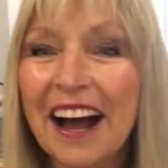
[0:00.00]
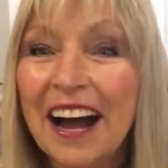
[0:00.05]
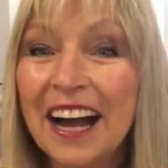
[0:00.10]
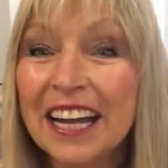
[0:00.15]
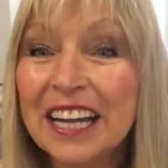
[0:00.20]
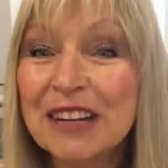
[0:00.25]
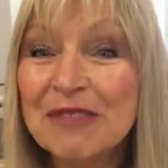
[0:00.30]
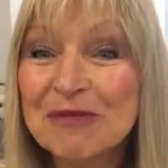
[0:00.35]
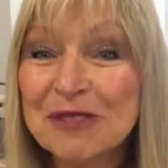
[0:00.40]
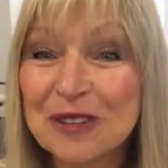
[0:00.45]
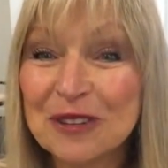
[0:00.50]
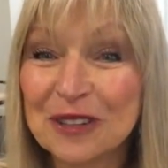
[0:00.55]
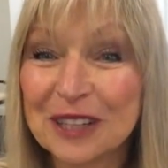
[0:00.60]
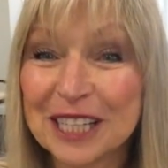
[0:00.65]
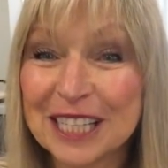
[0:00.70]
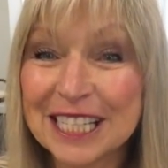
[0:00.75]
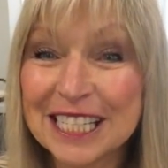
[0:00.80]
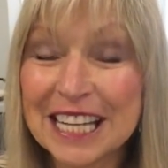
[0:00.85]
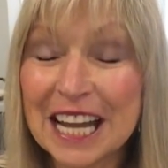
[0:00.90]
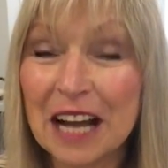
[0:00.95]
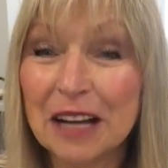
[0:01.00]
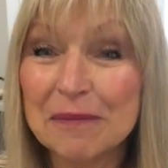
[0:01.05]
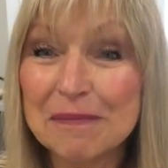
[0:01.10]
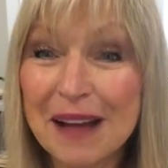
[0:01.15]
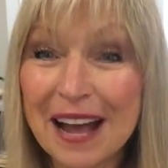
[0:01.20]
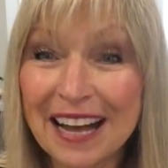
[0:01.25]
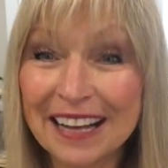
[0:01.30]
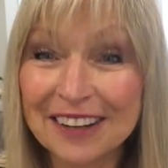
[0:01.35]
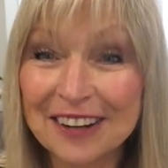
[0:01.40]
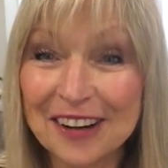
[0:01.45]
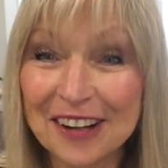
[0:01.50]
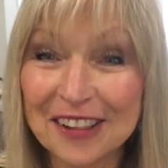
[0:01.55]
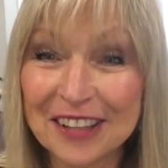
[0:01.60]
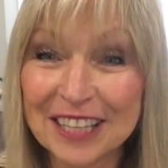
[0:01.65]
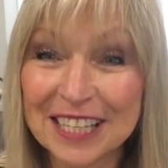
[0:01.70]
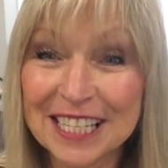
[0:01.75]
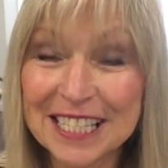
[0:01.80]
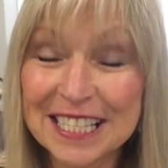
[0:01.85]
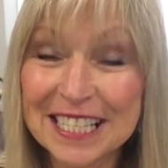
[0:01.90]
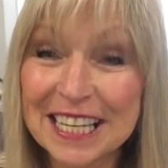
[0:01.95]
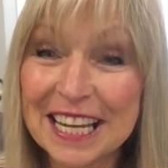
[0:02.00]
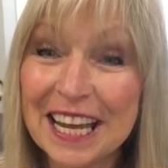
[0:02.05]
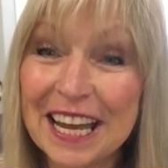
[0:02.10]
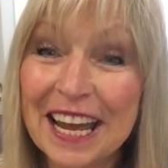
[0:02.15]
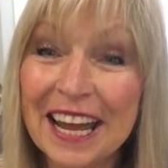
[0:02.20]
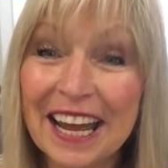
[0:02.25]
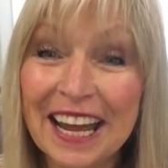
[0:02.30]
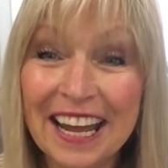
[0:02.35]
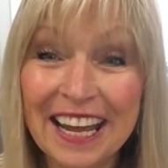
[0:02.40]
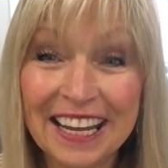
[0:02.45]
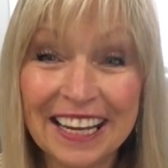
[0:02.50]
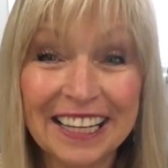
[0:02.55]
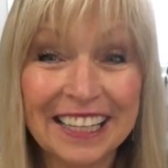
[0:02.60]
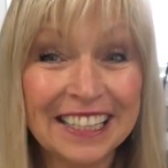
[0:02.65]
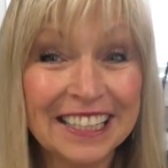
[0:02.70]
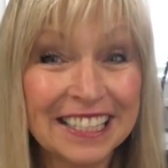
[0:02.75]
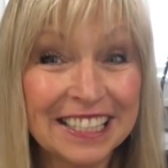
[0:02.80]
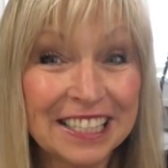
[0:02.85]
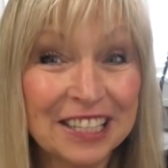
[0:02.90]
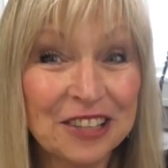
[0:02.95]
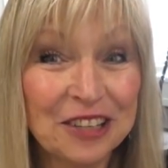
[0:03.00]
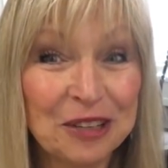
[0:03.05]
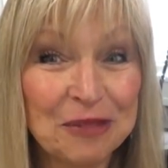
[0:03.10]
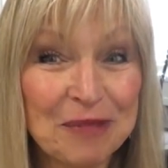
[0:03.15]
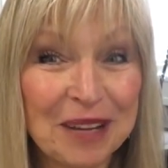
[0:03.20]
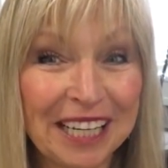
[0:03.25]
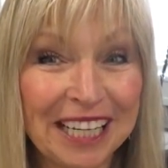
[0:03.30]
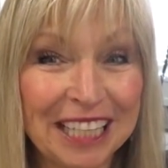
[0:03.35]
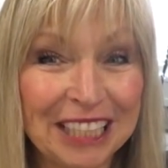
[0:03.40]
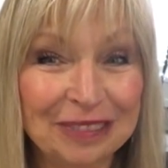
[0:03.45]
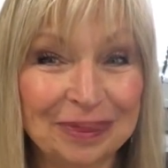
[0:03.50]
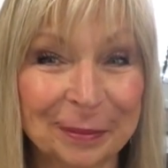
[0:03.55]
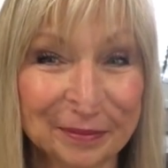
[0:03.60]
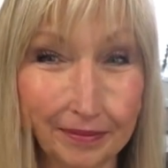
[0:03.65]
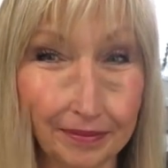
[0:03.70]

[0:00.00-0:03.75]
I am going to unpack all this and see you in a minute.